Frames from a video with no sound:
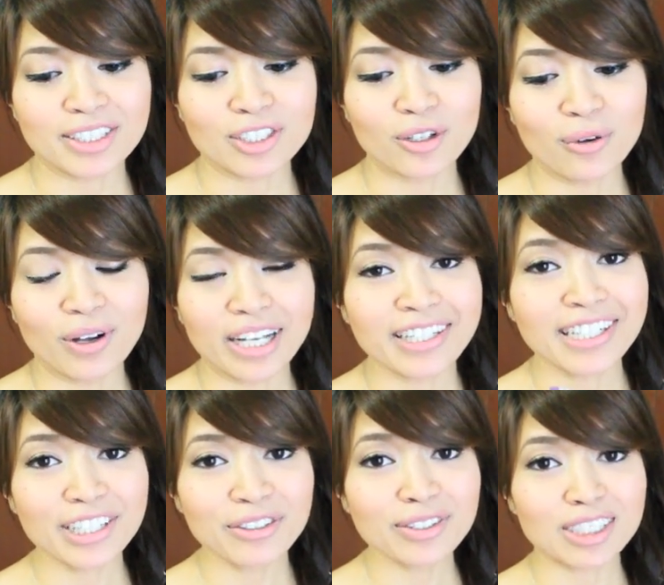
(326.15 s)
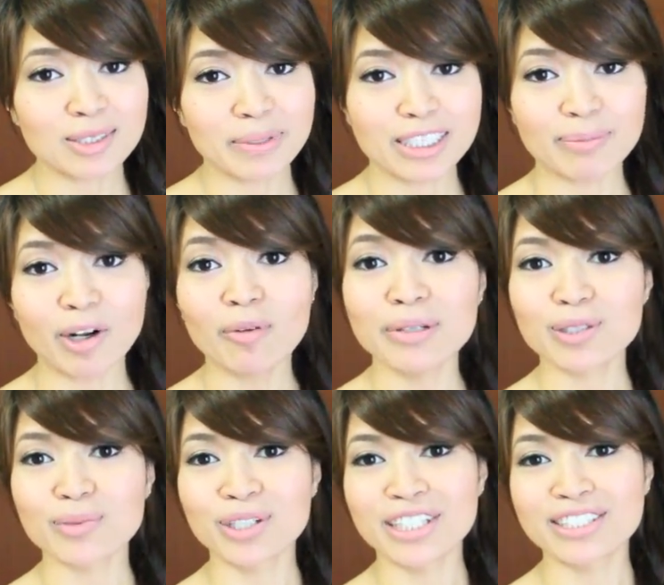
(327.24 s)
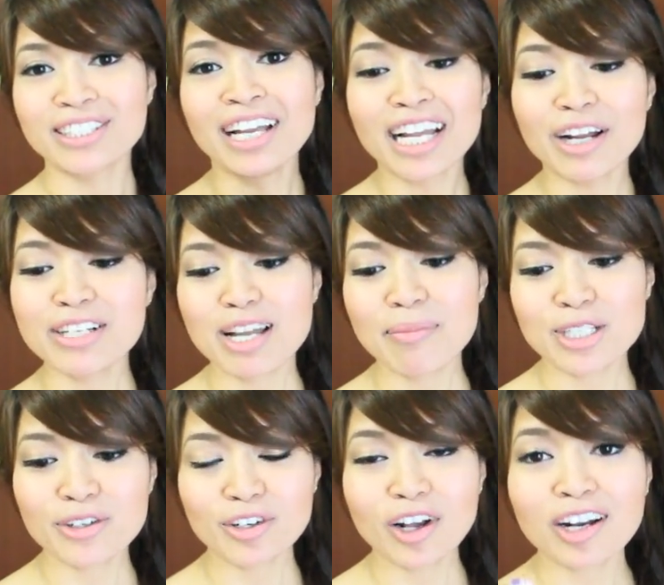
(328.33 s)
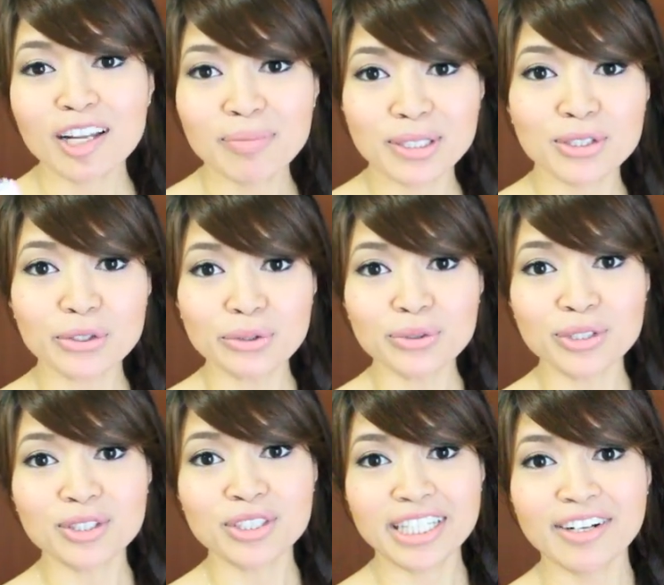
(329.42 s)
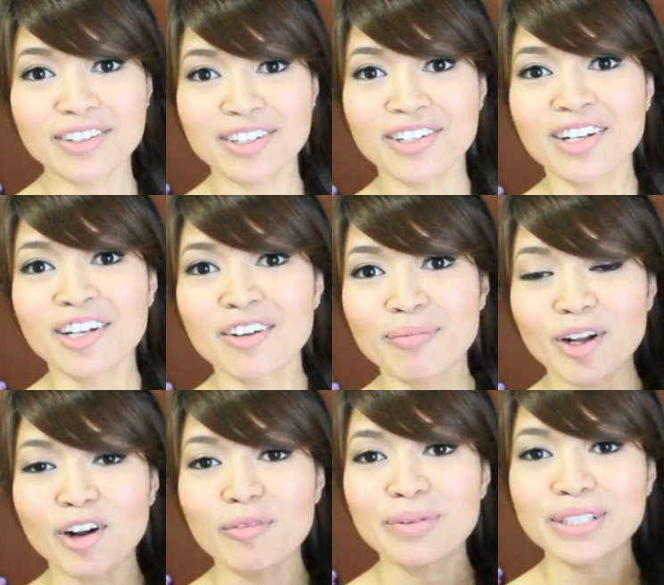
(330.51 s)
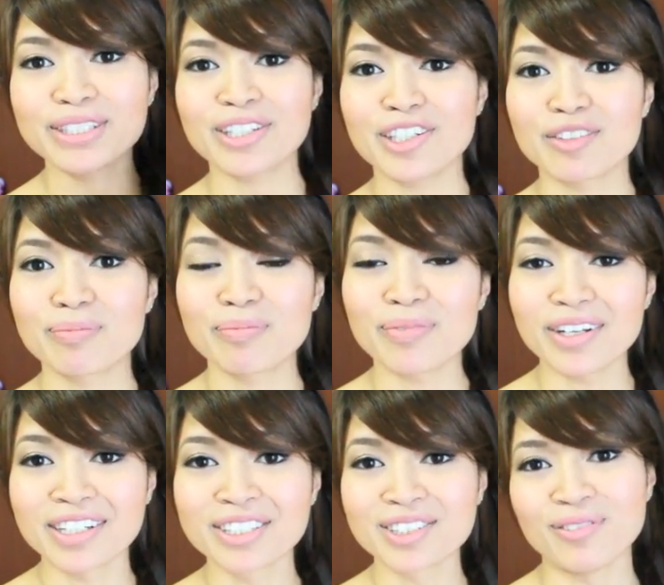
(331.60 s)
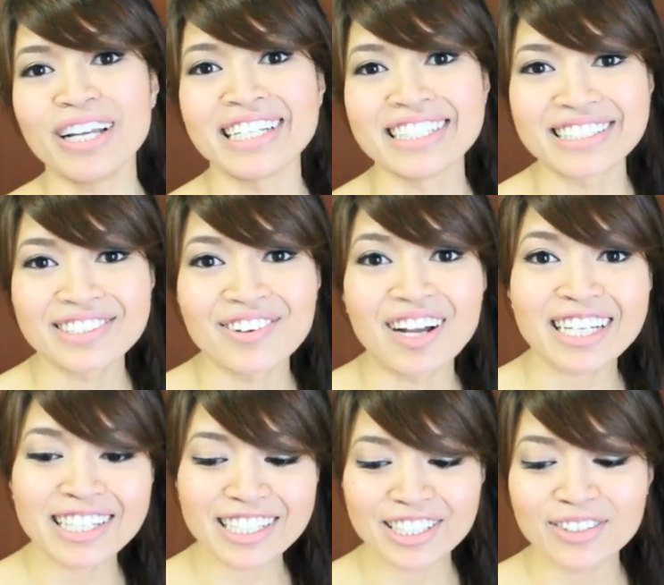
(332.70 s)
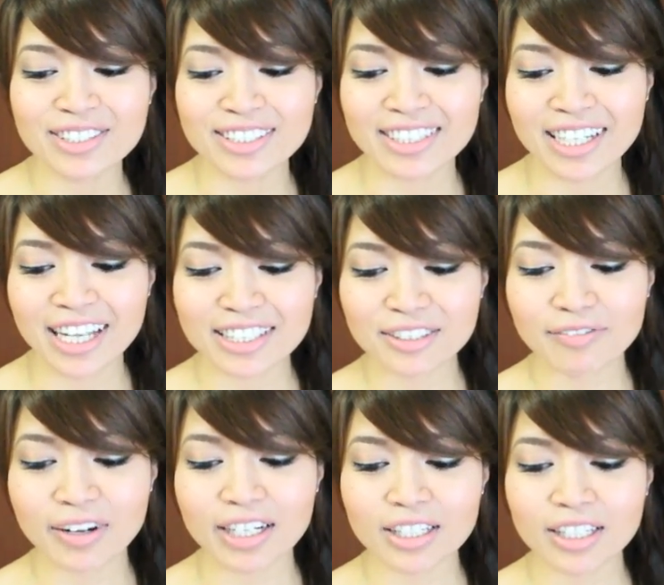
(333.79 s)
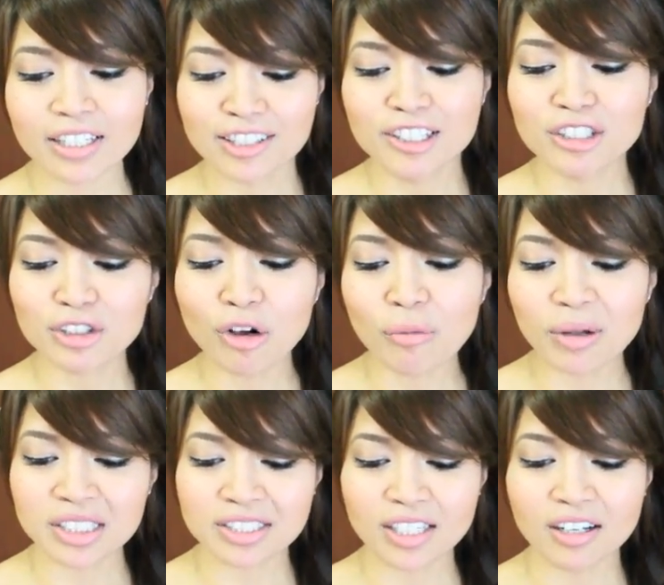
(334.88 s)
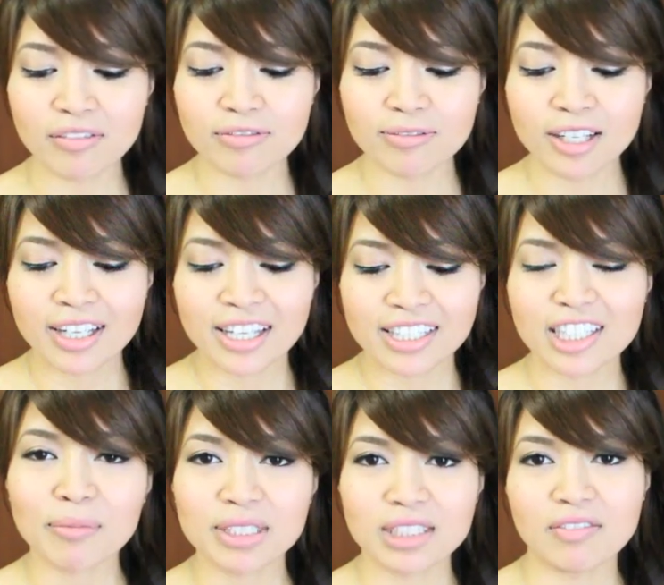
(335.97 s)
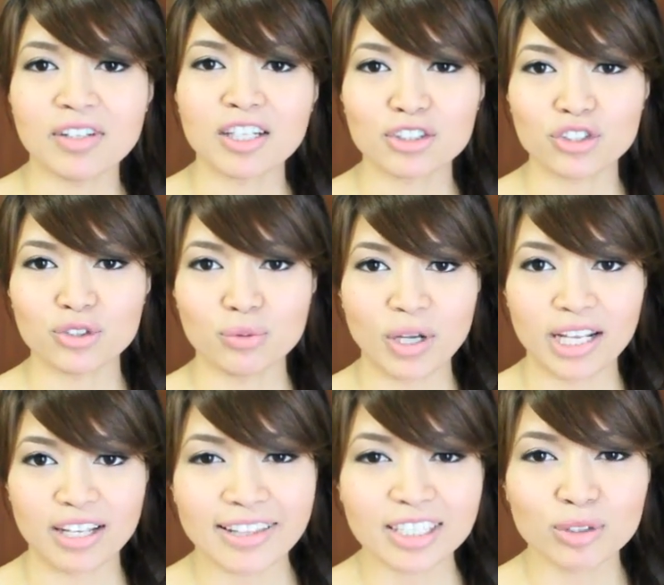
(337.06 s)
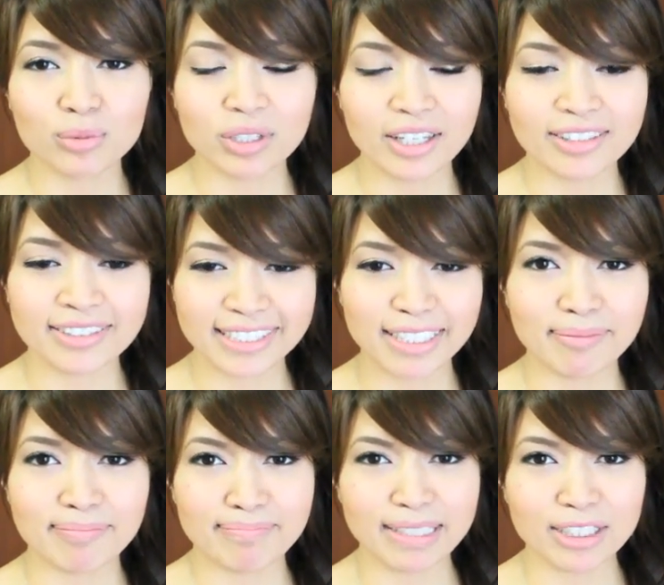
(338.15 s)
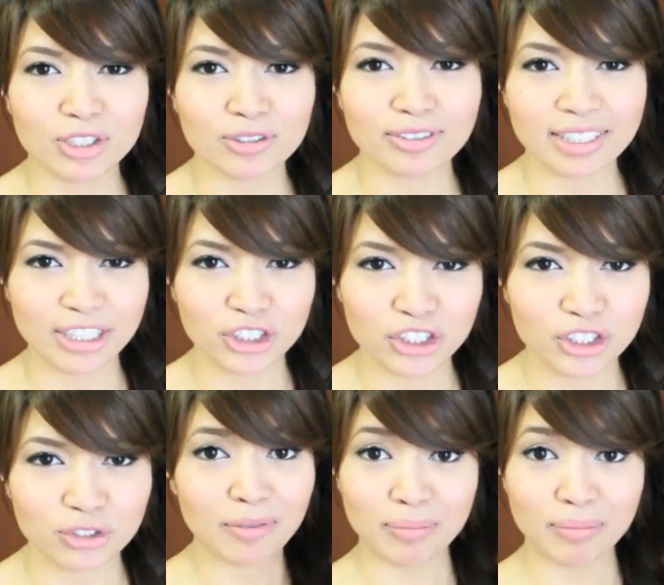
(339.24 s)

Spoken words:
So I couldn't use this because my armpits were like, every time I turned it on I'd be so scared that my armpits started sweating, so I couldn't use this and I had to finally control myself and tell myself not to sweat, and that's a really deep mental thing to do.